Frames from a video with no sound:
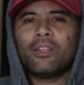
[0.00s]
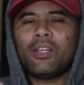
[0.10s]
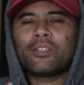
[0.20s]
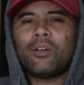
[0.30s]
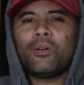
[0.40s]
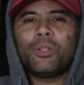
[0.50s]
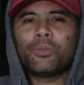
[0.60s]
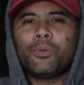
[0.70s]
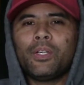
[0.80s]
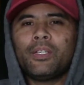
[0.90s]
It's all
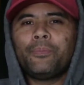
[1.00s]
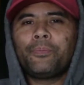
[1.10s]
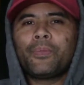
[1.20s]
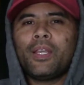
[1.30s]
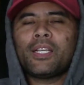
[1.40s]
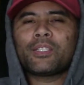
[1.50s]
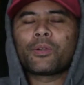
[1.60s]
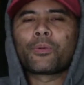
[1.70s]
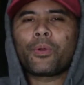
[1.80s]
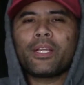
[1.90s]
in one. It has a
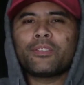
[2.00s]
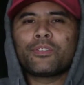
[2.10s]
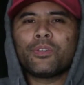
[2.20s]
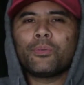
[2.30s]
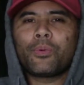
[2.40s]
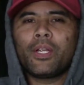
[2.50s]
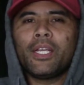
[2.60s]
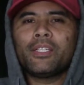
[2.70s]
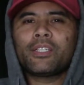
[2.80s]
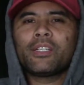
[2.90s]
great zoom
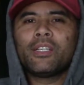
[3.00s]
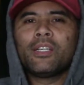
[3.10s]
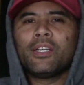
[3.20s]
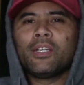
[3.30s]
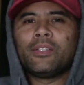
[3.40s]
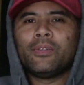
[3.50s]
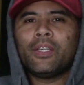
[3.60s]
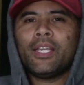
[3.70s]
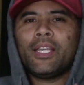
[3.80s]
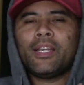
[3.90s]
range,
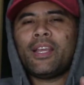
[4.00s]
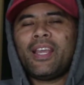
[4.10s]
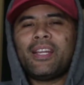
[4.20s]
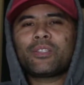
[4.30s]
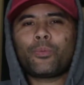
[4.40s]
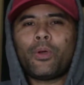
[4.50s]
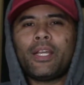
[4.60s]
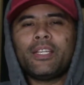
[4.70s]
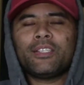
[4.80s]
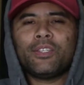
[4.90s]
and at its
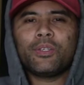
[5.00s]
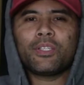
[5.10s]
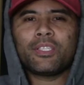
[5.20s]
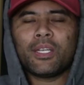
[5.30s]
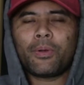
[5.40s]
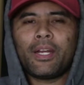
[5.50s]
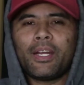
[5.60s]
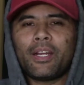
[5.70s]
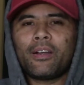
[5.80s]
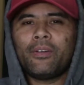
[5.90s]
widest, you can see right
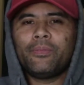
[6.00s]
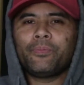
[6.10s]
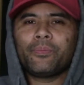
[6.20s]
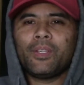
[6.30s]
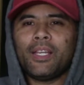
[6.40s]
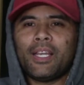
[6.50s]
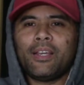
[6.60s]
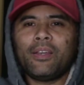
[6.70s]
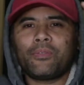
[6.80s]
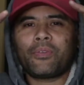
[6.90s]
here,
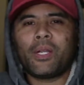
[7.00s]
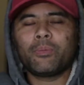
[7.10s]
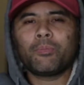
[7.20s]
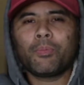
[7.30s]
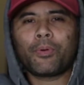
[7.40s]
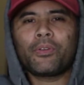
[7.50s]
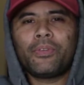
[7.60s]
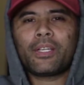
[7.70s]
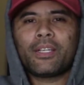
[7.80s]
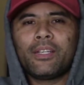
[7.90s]
it frames me
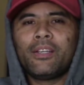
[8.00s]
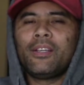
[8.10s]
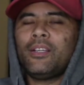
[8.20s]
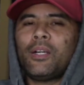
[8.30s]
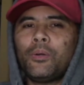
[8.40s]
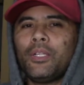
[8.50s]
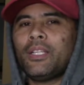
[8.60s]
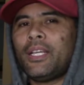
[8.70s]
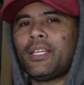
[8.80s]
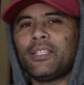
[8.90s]
perfect. I really
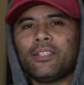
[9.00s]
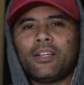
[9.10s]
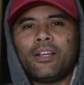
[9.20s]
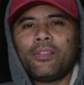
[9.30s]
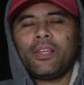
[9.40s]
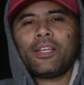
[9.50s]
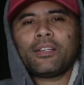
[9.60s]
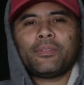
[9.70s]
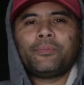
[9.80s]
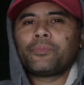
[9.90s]
like it. I think